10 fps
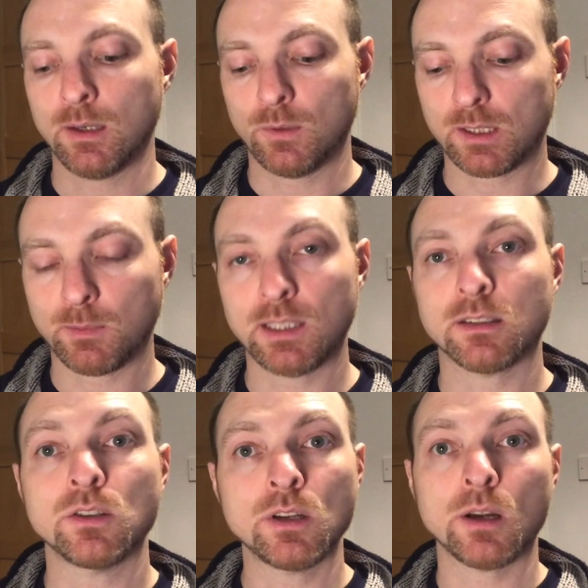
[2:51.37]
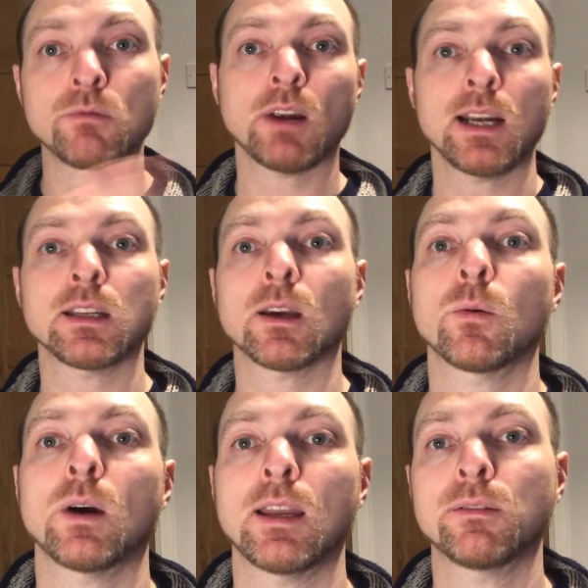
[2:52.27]
which means that no
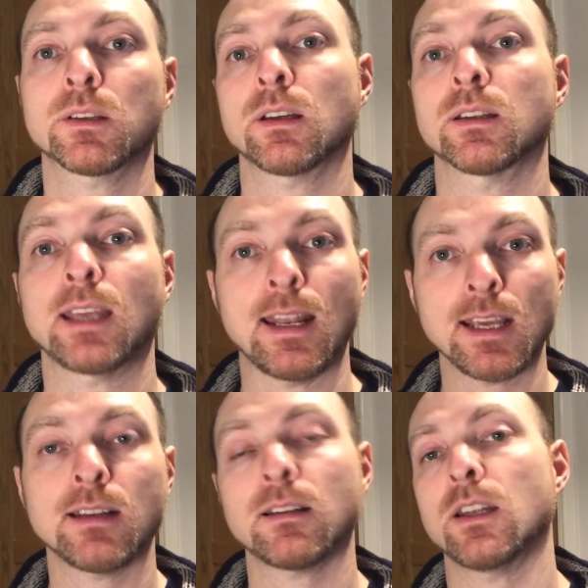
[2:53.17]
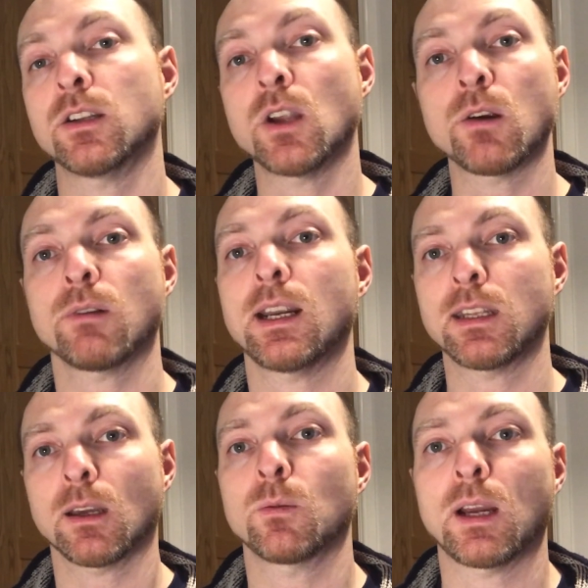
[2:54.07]
radio waves can get in and no
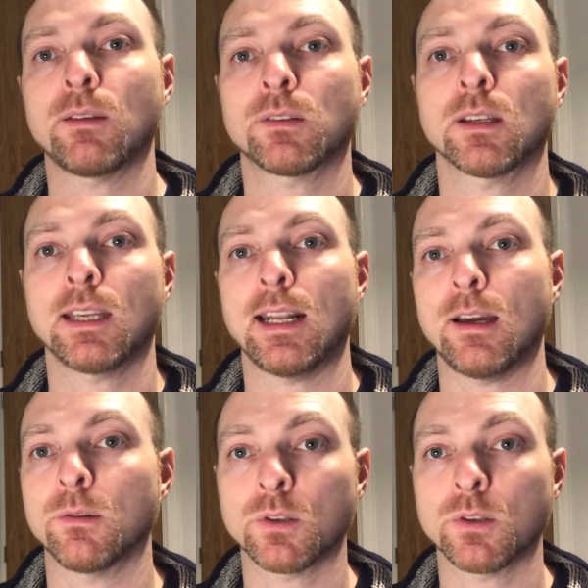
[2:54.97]
radio waves can get out.